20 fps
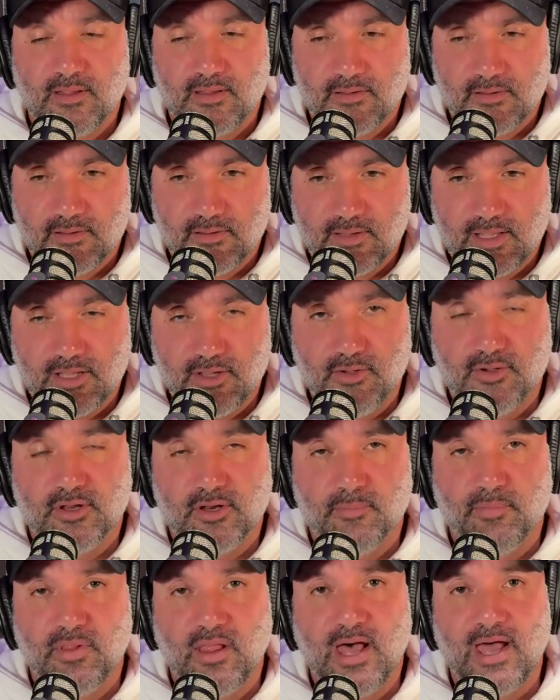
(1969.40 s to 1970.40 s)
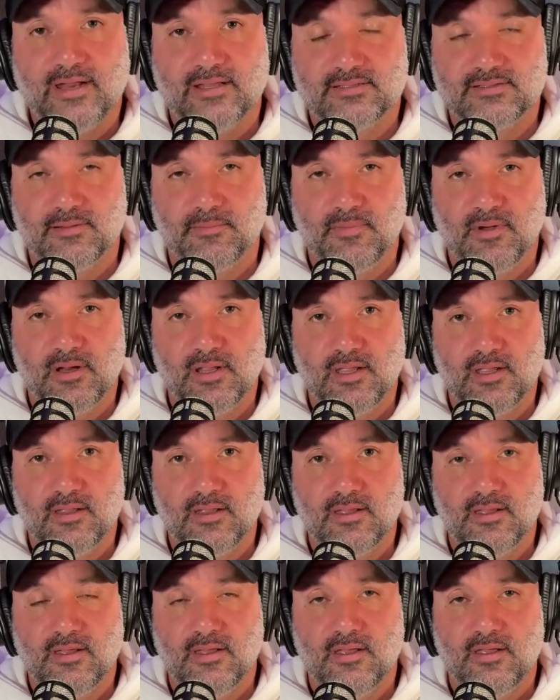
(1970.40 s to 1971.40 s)
that you can apply to somebody
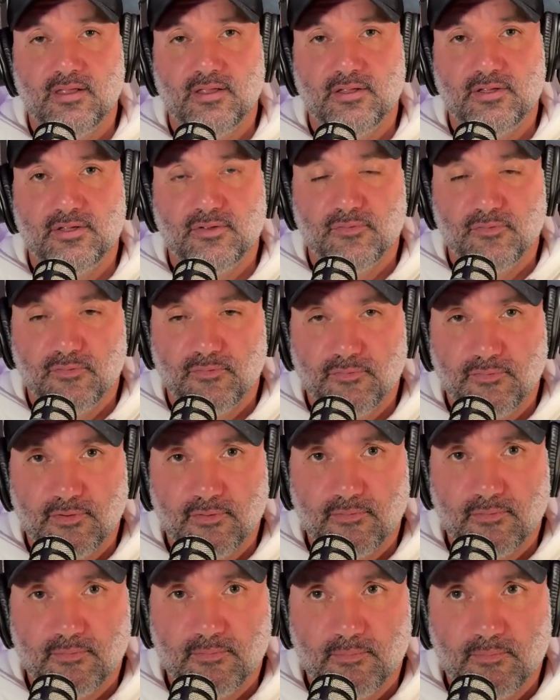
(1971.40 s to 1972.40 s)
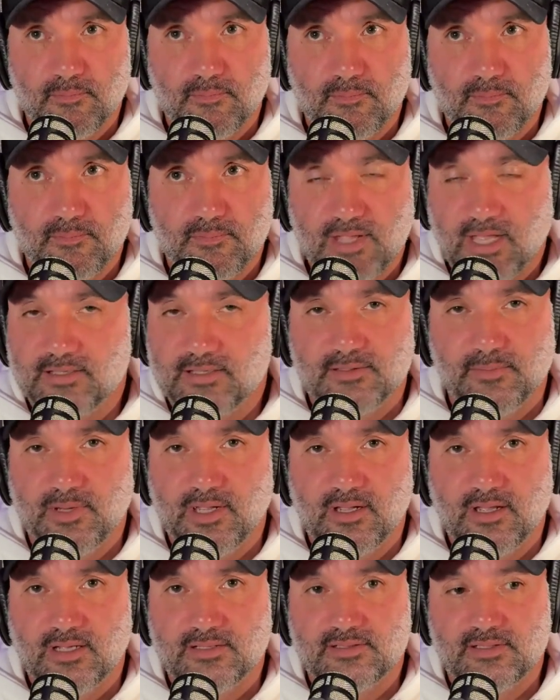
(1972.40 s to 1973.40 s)
for taking somebody in
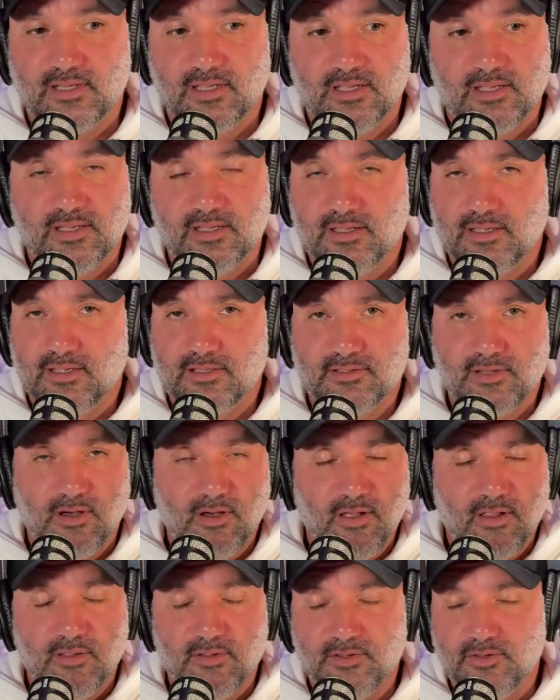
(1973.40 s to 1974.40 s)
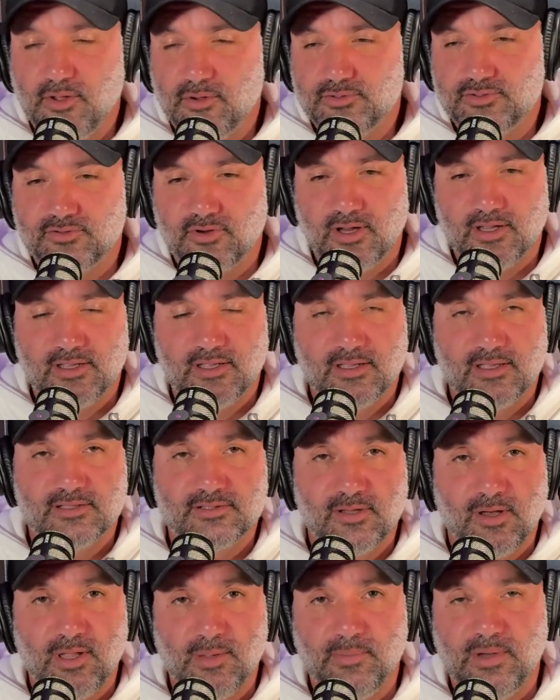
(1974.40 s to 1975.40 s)
custody. It's all no striking. It's
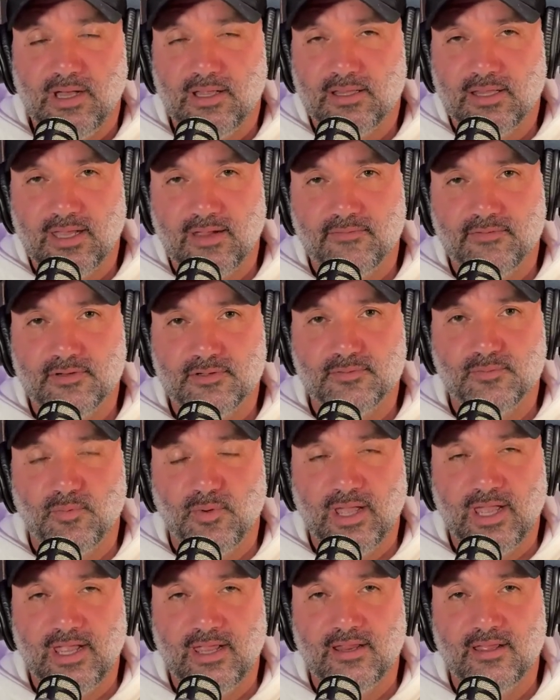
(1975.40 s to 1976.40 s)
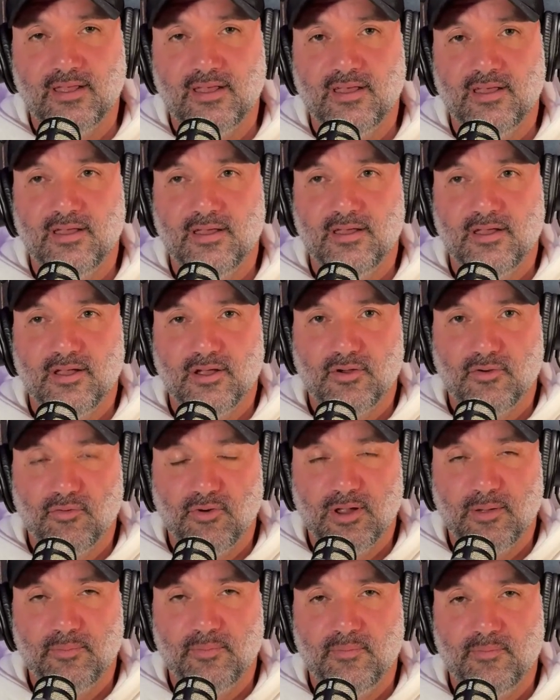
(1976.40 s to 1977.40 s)
all about leverage, weight,
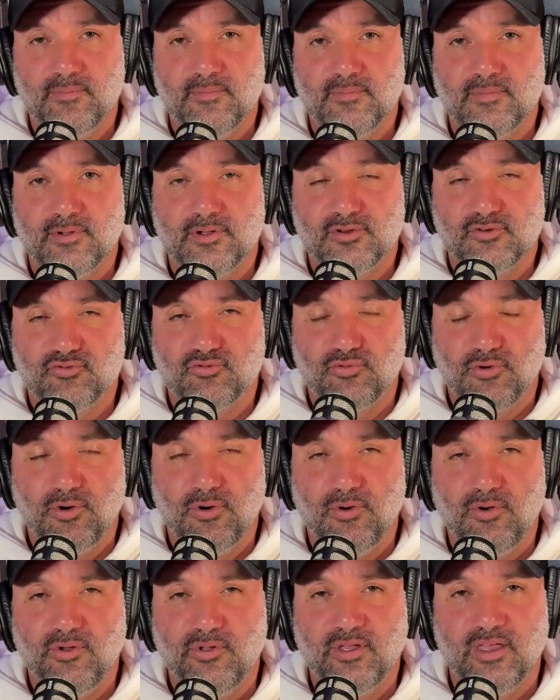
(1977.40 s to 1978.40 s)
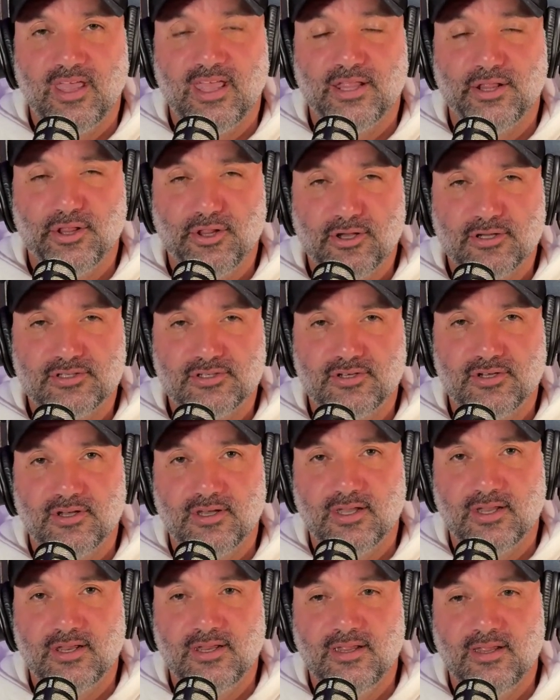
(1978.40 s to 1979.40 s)
grip, control. It looks good.